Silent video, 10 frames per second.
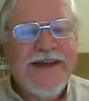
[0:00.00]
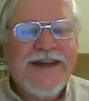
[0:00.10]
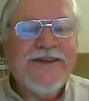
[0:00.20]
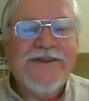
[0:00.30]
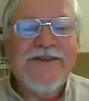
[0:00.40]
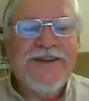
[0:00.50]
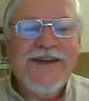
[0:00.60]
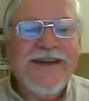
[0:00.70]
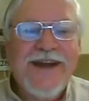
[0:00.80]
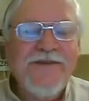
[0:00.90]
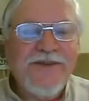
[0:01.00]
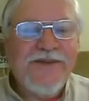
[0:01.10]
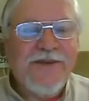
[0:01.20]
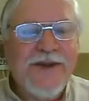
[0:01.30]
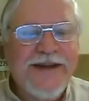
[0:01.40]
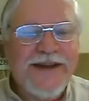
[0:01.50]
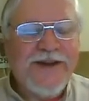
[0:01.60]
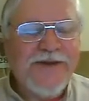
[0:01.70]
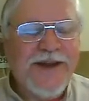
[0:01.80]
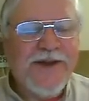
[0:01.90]
And certainly life is a great
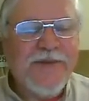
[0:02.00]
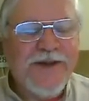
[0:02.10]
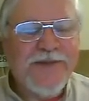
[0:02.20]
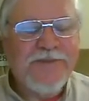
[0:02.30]
entertainment.